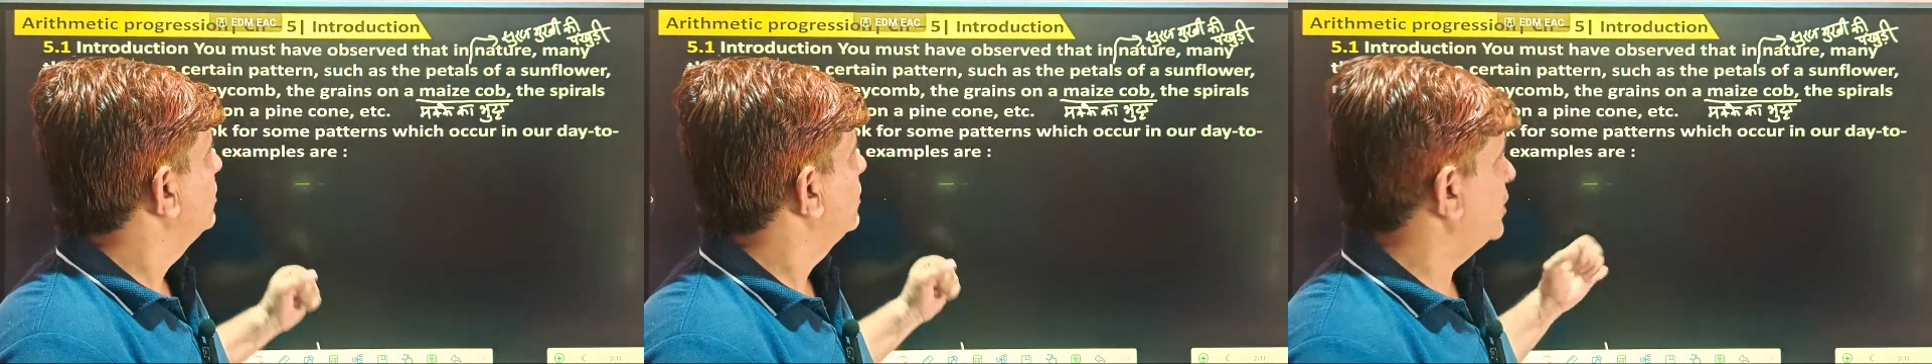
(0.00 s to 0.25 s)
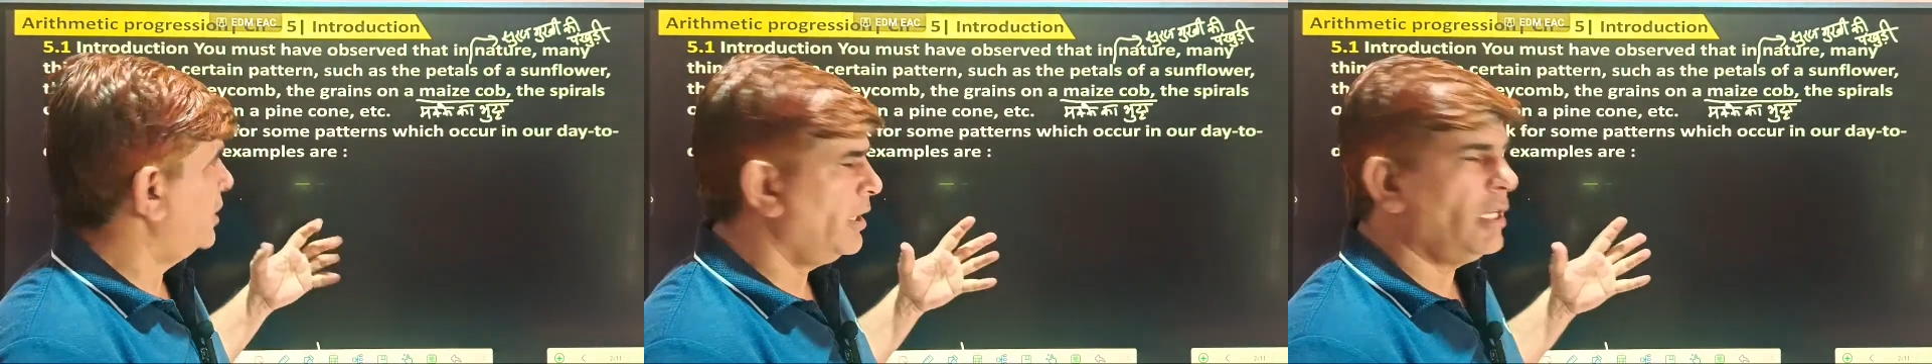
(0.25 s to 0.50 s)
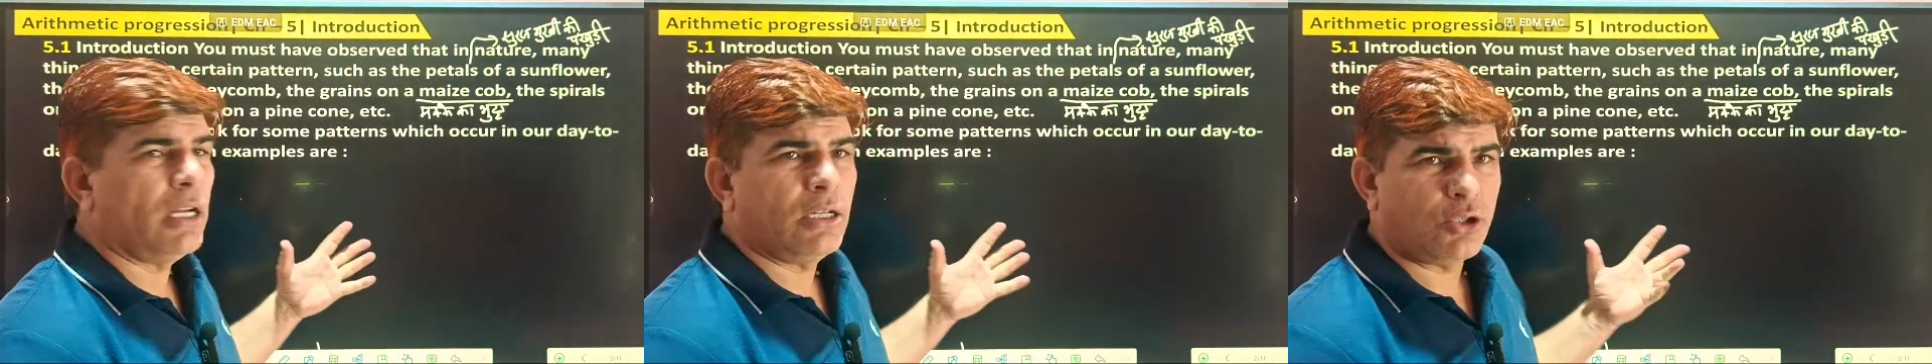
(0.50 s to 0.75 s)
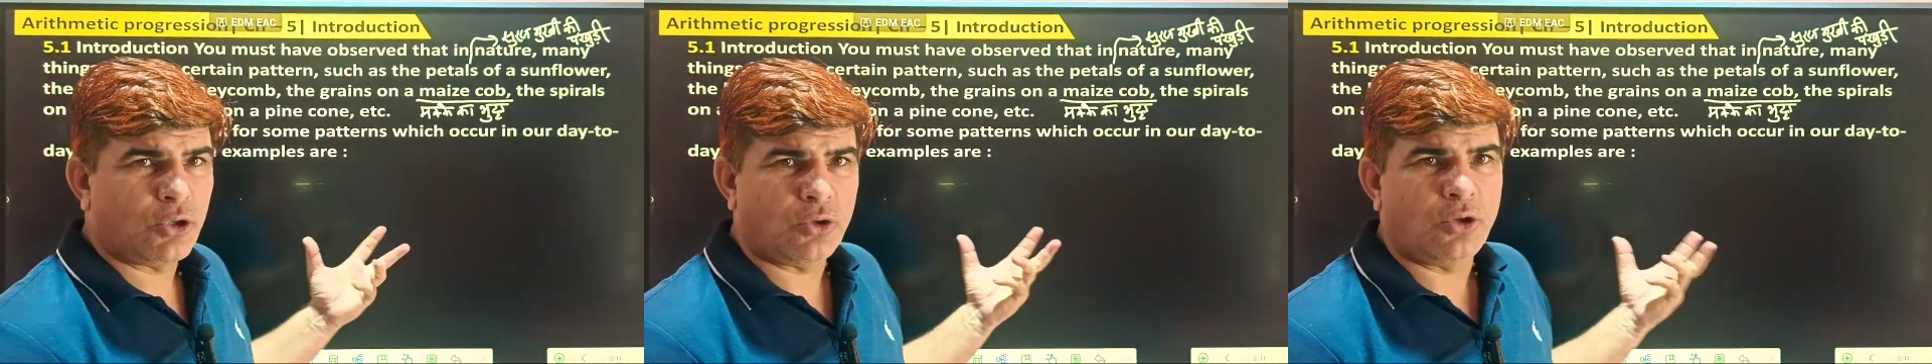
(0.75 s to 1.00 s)
seen
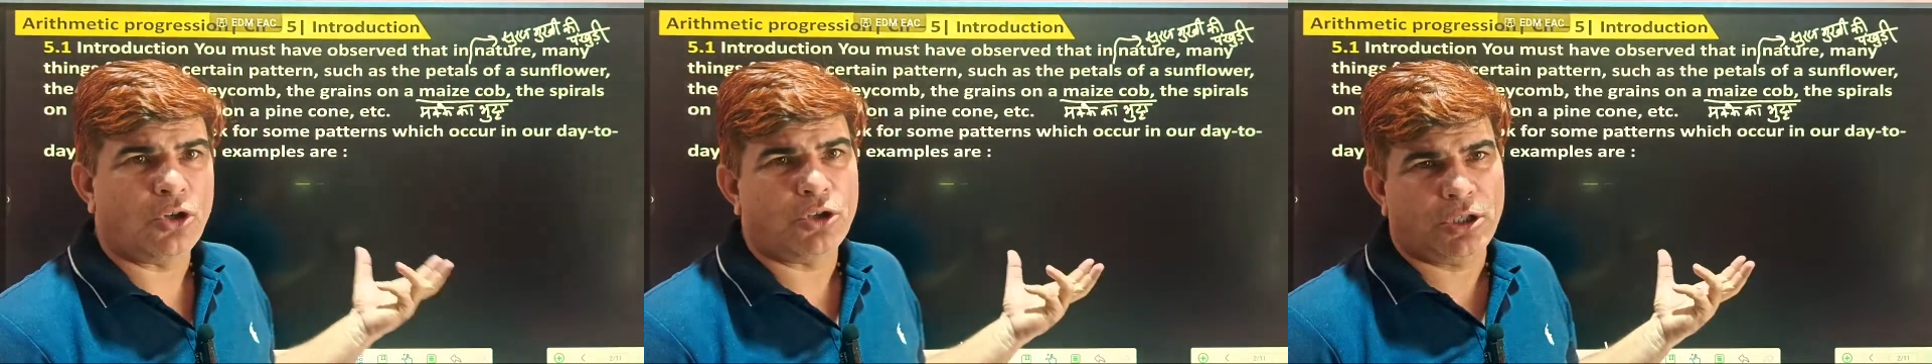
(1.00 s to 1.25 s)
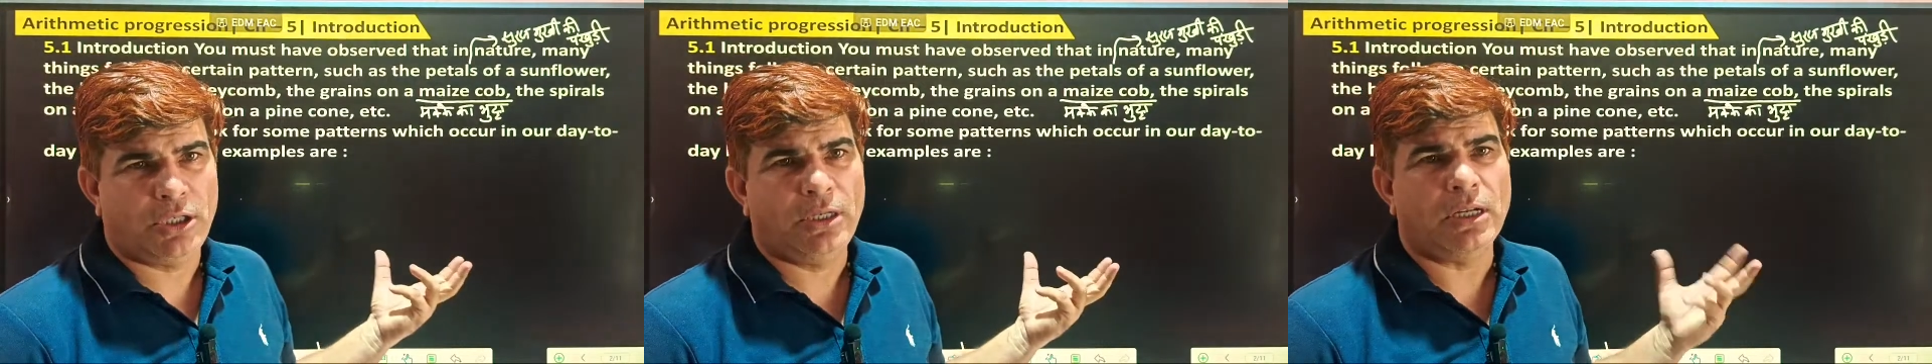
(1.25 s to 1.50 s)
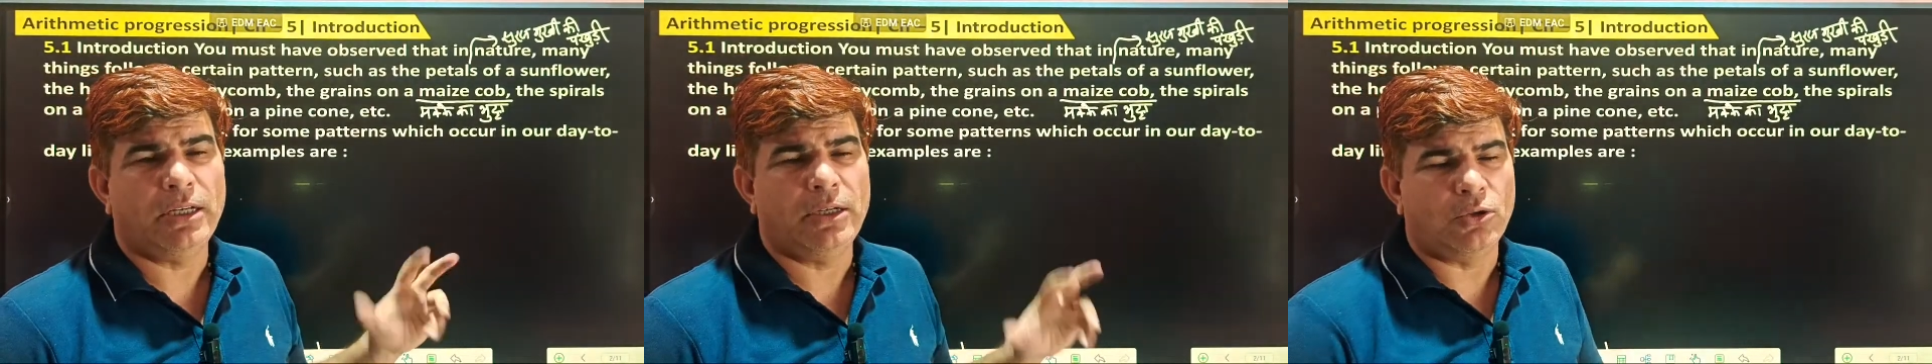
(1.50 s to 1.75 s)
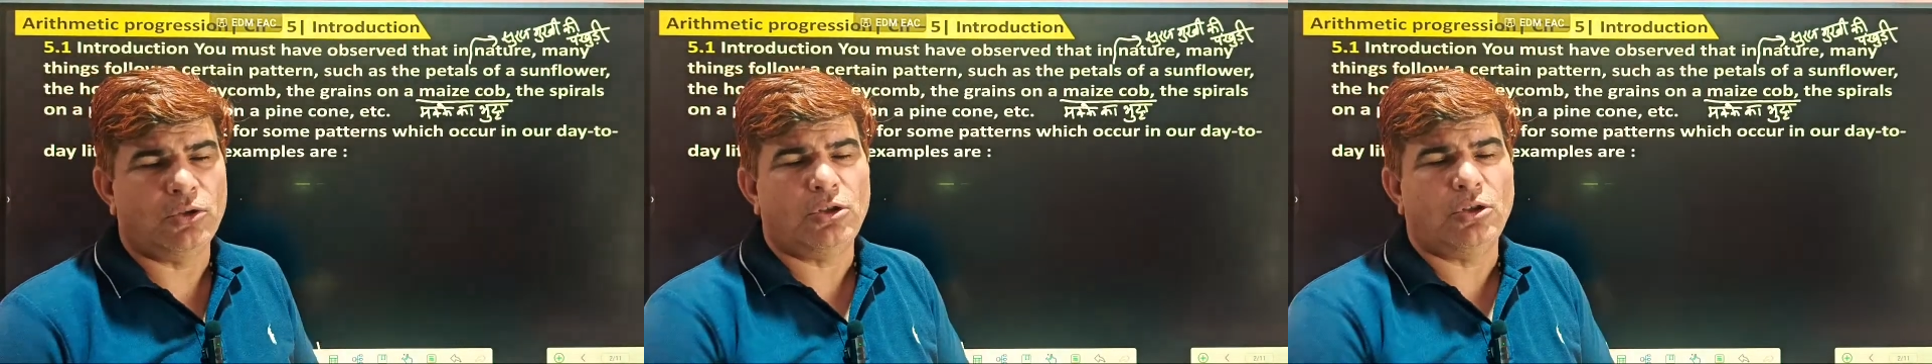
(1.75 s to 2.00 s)
also, not seen, I
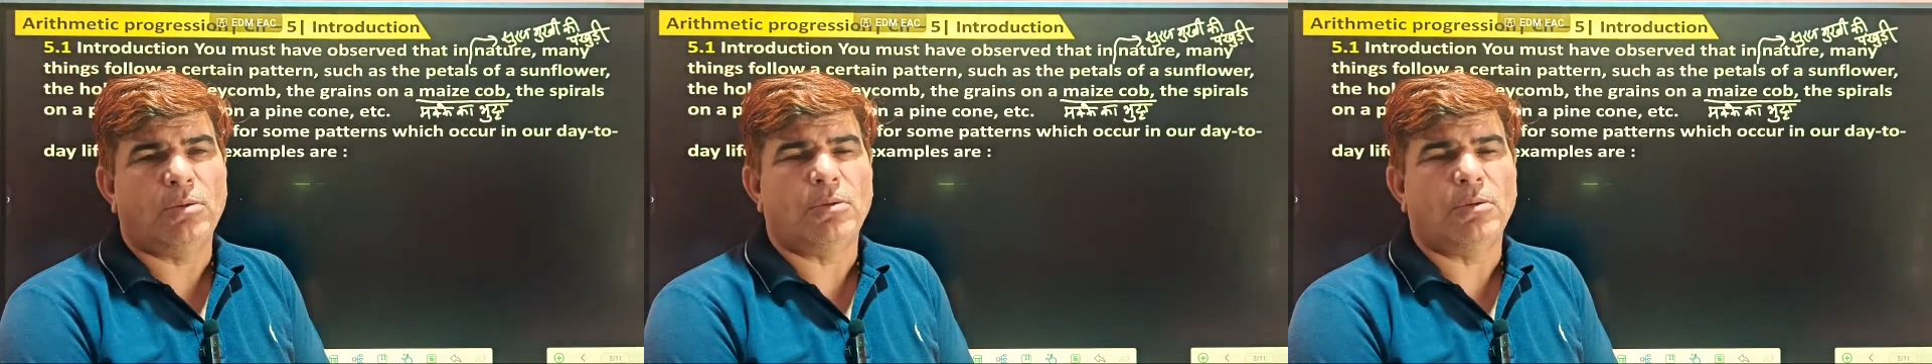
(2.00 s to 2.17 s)
don't know